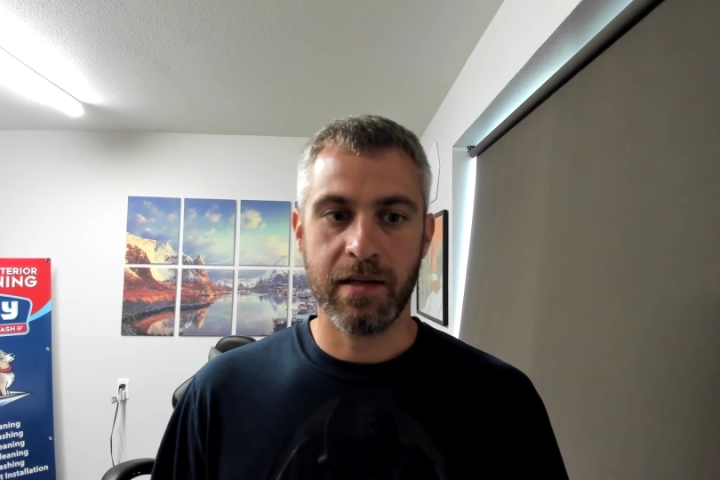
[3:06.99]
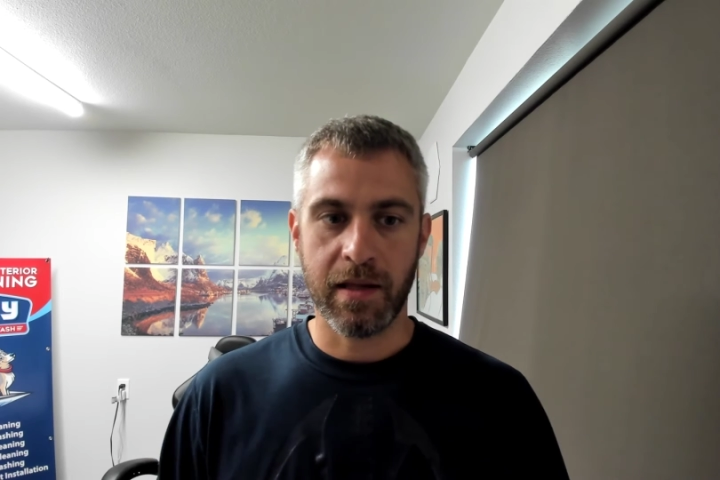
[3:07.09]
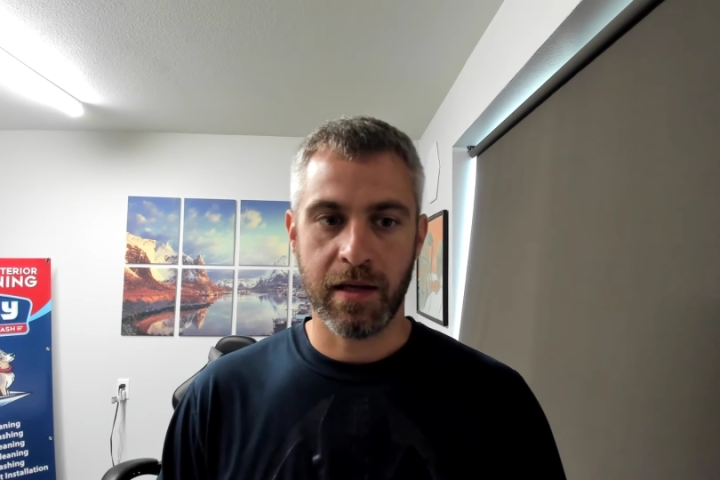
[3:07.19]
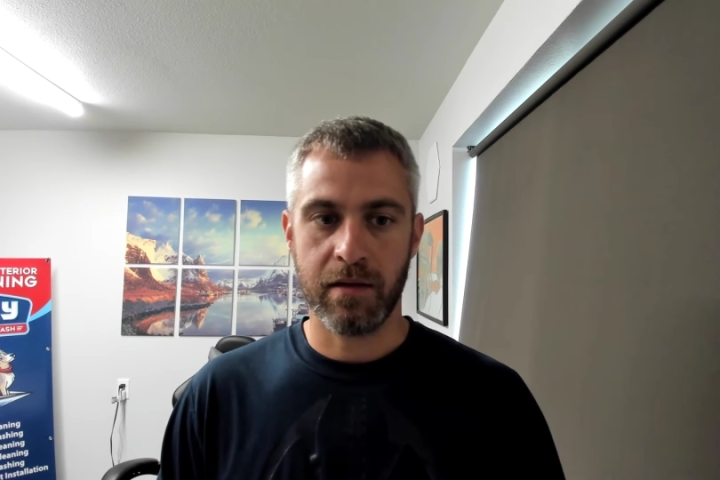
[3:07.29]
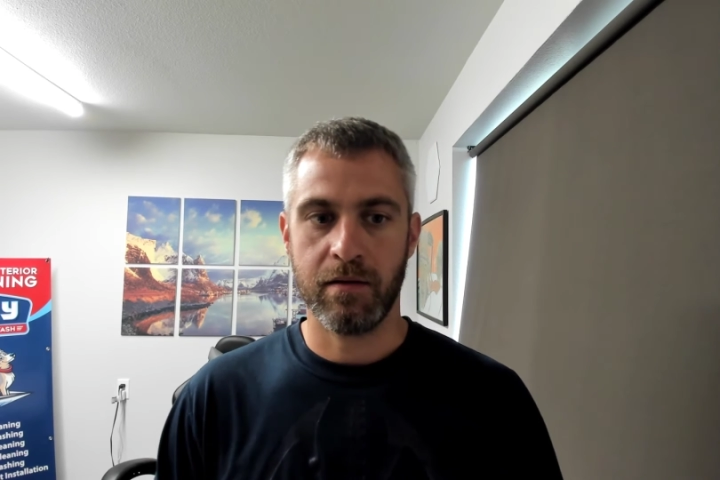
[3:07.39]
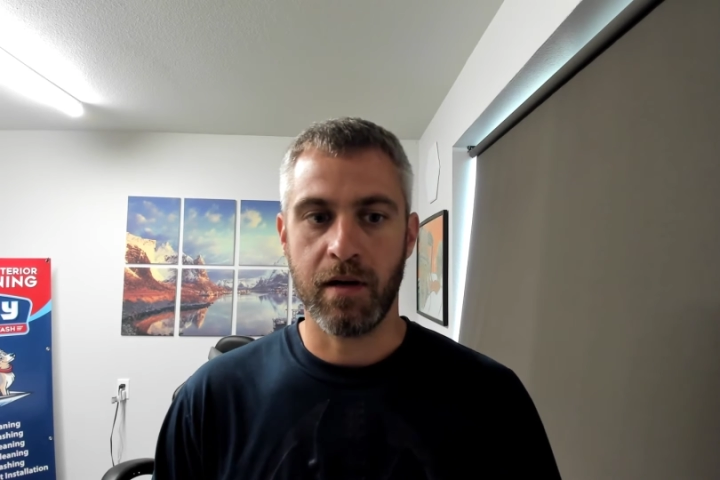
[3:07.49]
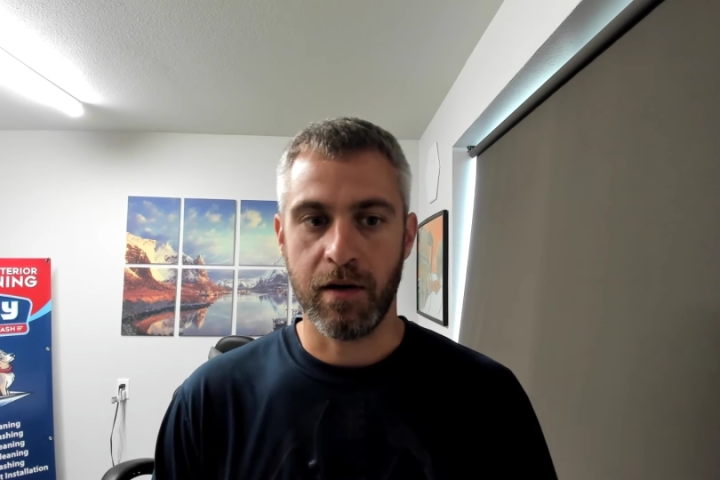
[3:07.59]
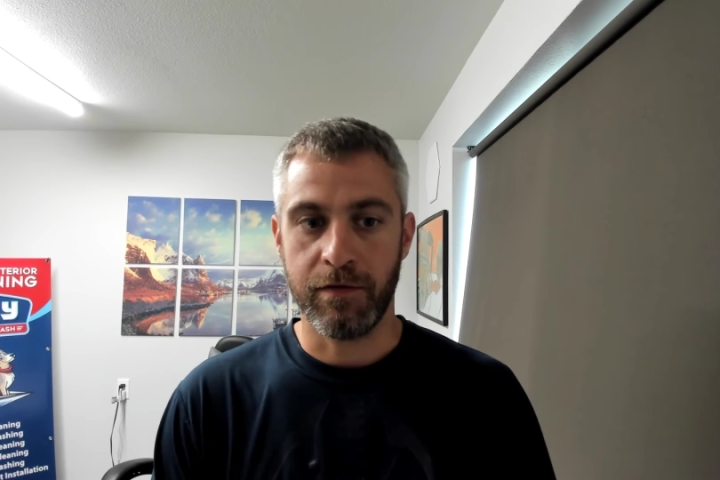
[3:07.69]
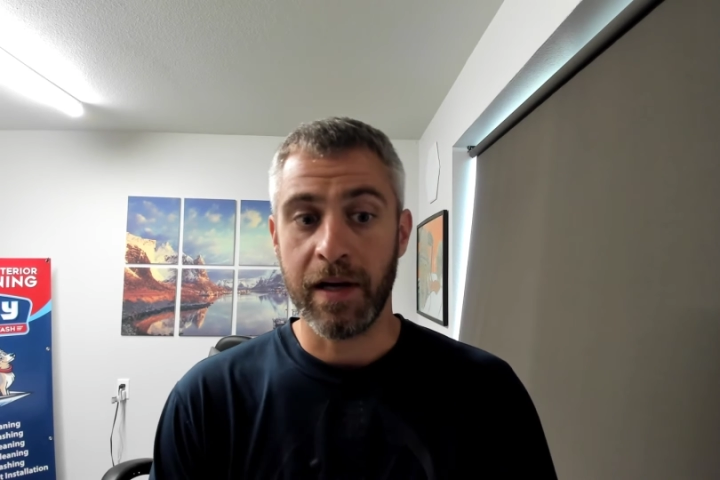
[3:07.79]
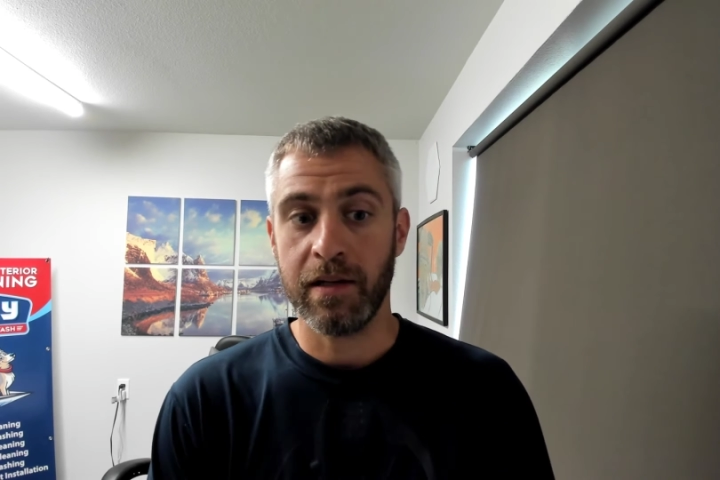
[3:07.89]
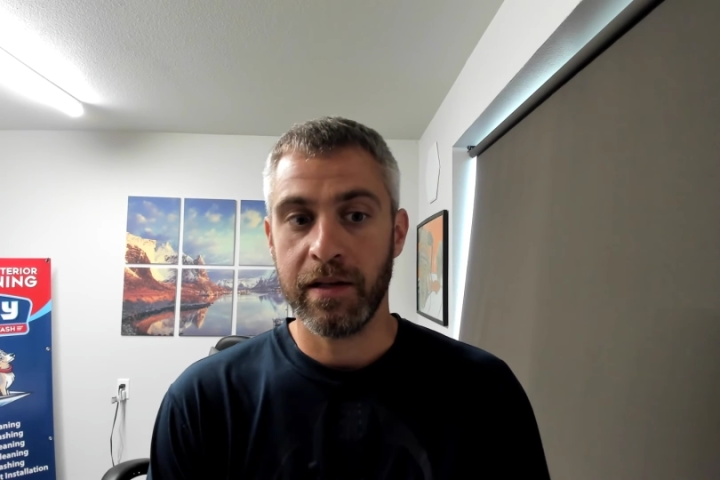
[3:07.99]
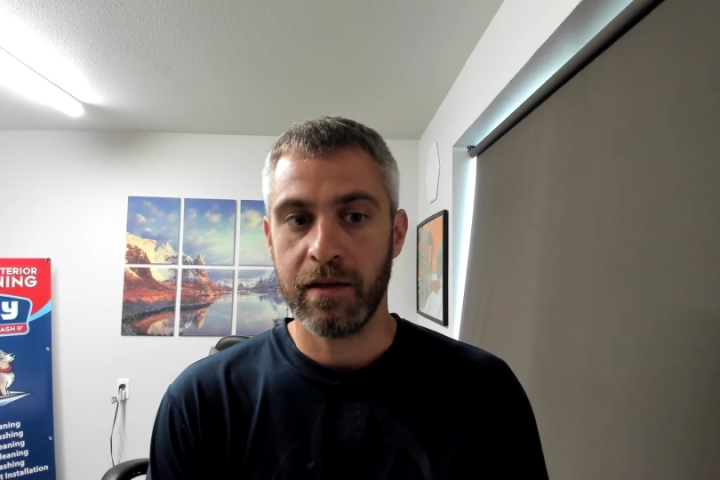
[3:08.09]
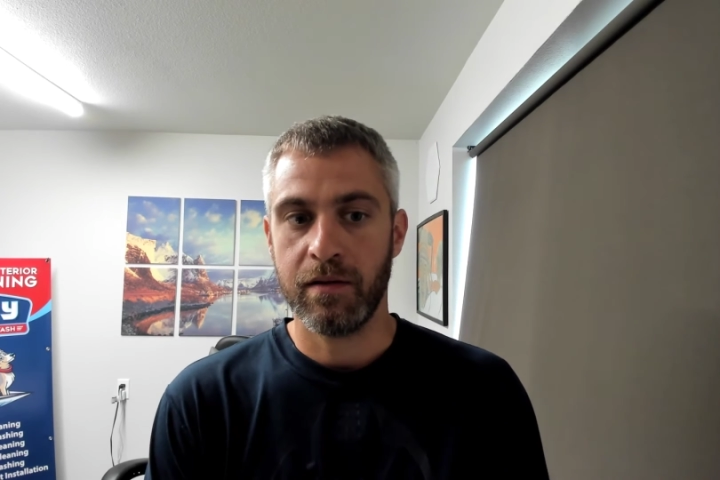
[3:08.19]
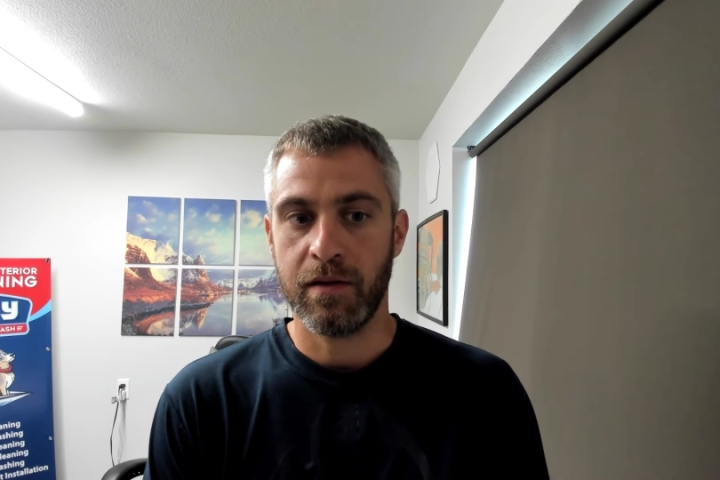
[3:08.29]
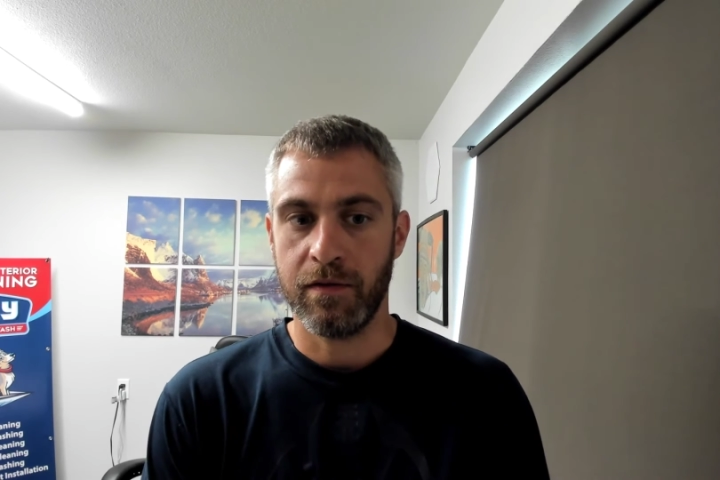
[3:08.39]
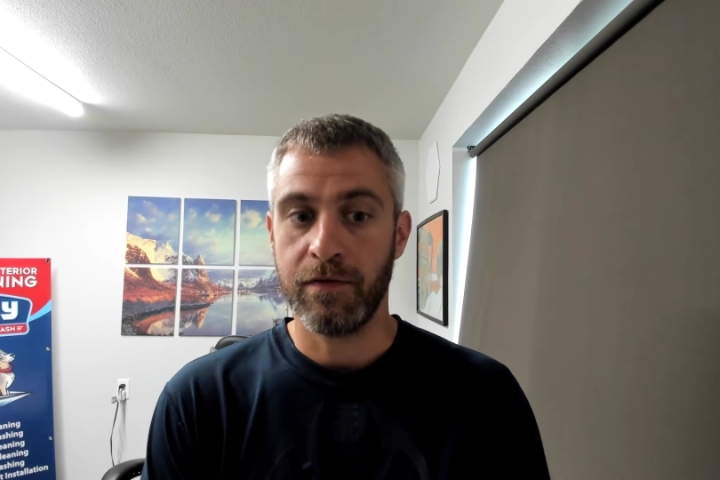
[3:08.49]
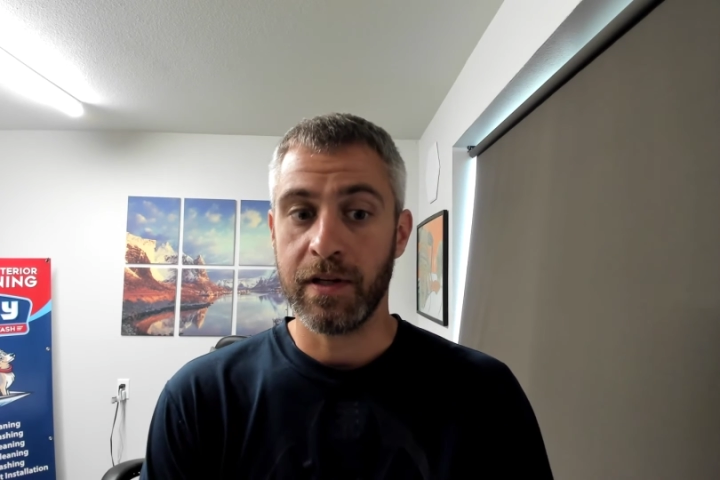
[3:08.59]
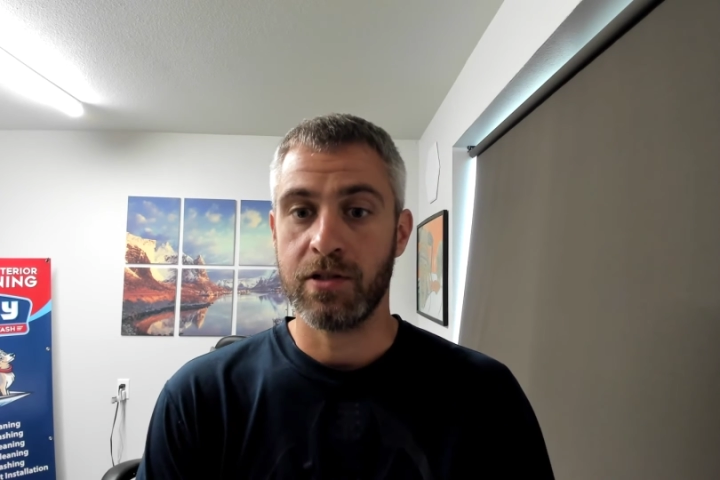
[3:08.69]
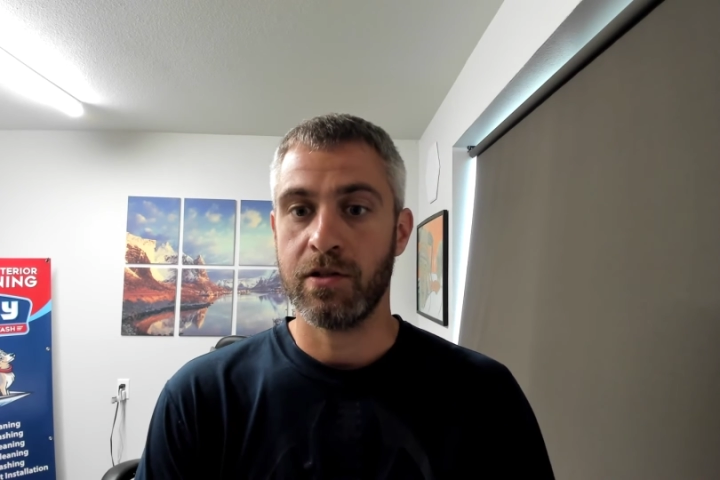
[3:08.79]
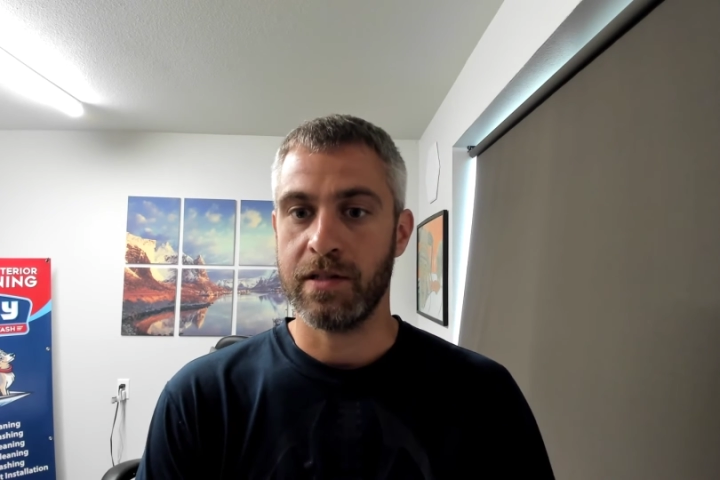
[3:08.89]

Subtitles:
and then finally the fixtures